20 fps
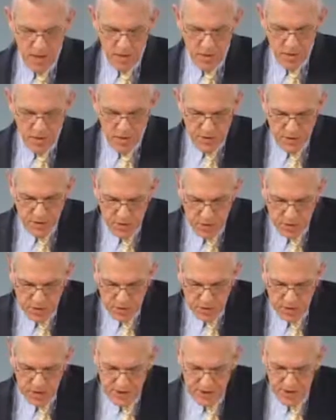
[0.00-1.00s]
The first
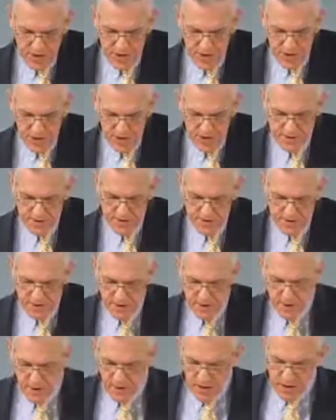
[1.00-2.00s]
question is
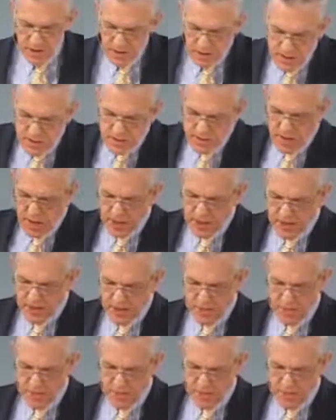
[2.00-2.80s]
Is nature the